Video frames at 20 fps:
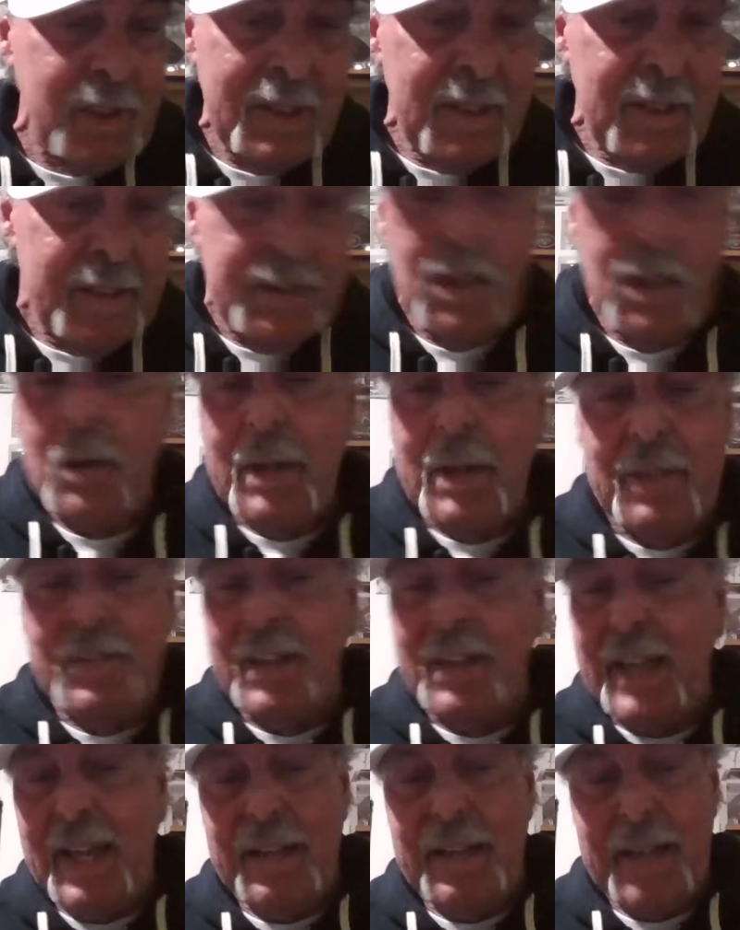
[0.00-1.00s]
even
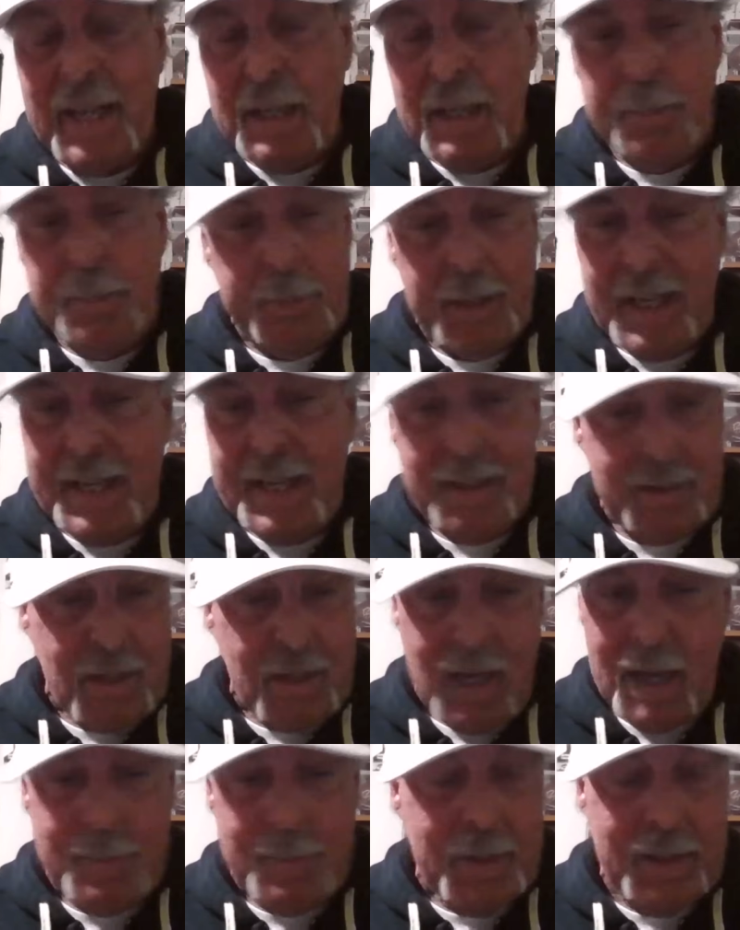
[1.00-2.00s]
getting any playing
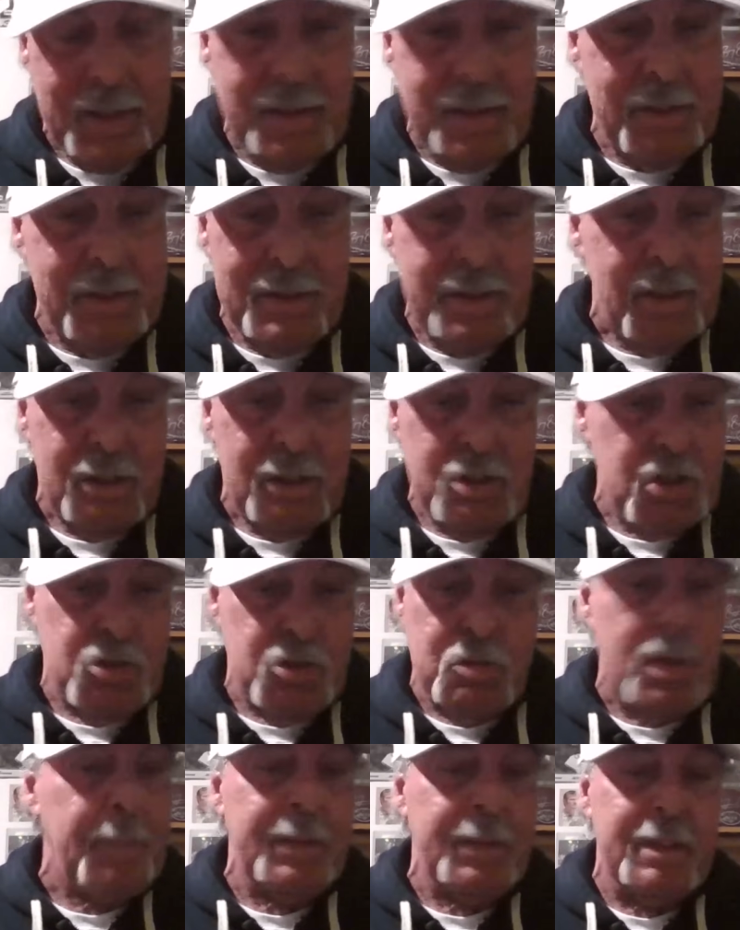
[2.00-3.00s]
time. I mean, just
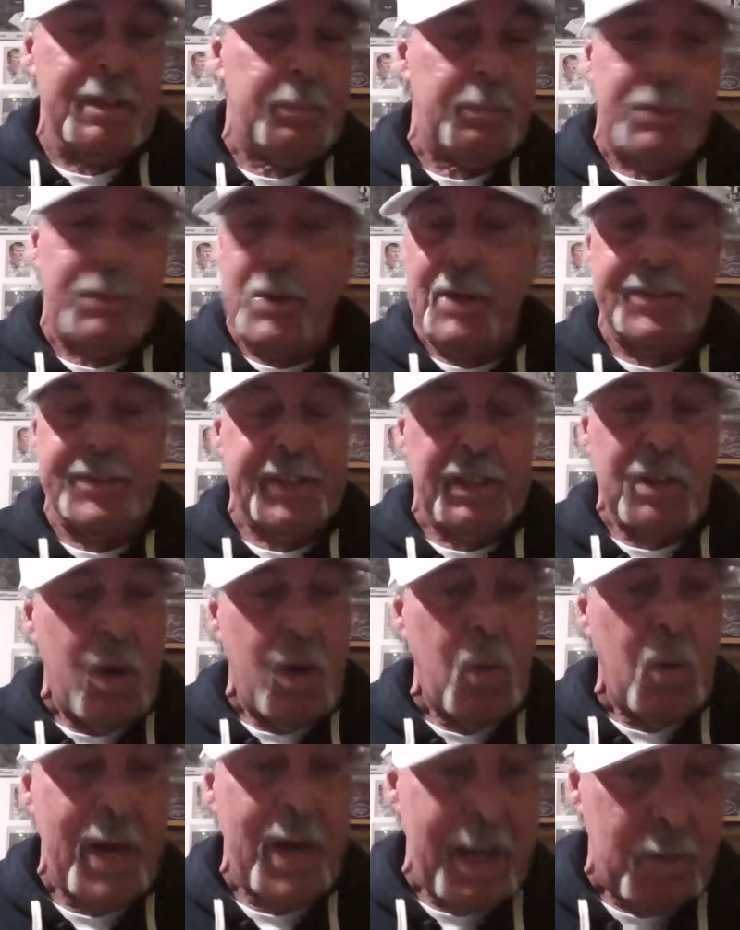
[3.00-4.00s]
dribbling the ball to
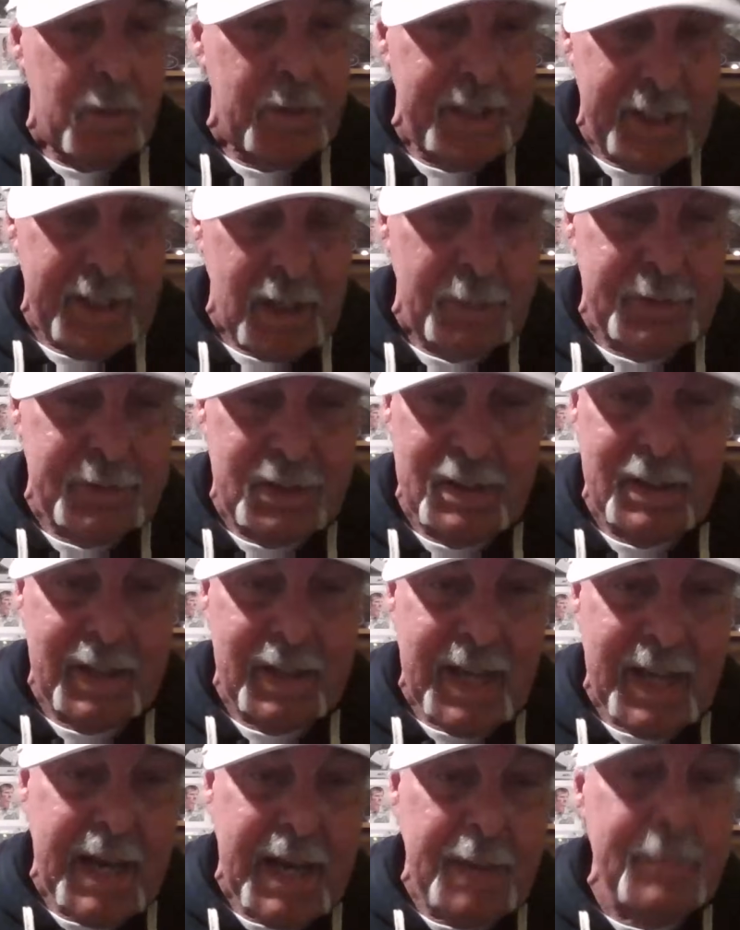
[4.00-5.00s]
nowhere when he comes in the
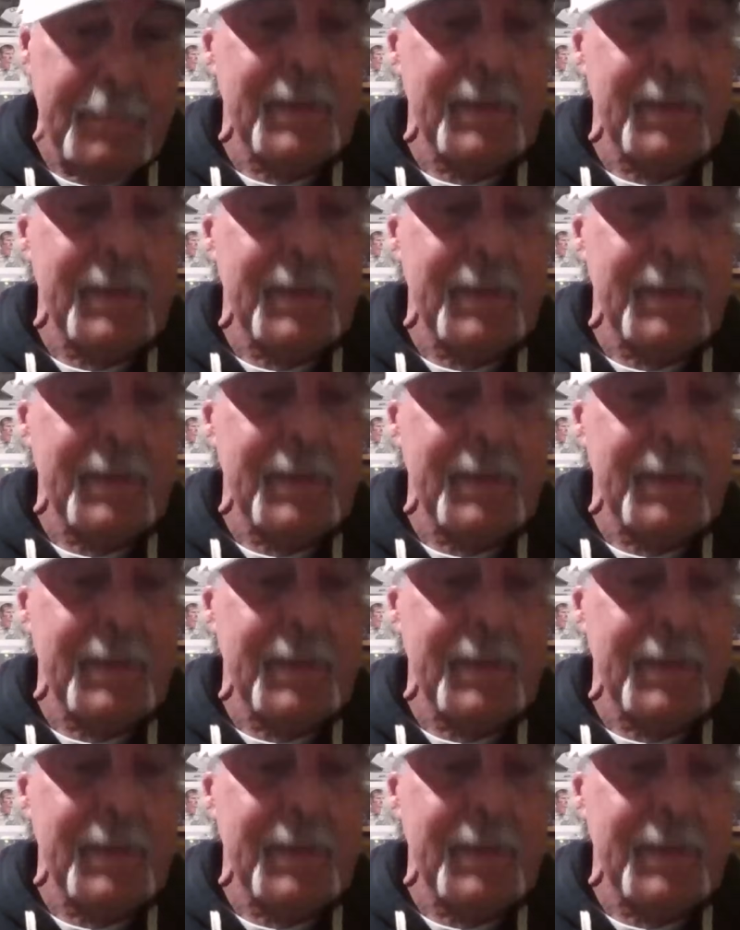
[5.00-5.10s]
game,